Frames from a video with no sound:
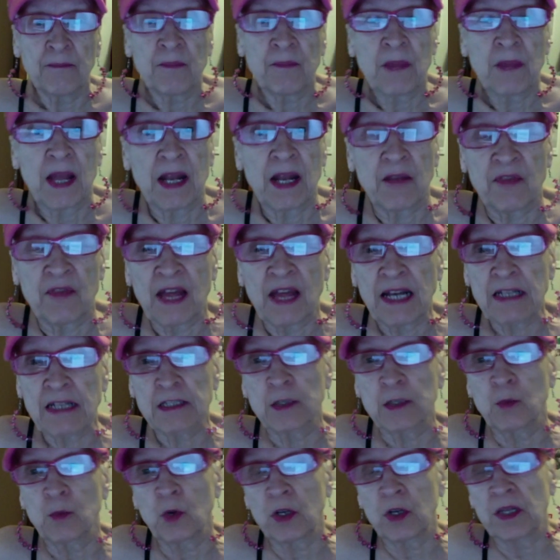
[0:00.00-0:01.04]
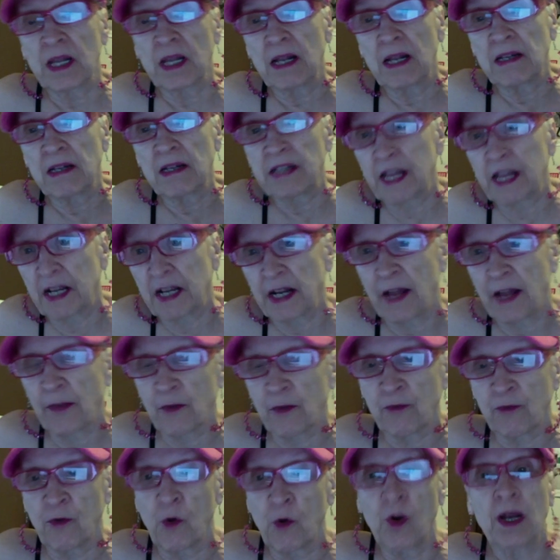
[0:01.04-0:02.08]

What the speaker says: and if that doesn't work, then I'll take another 4,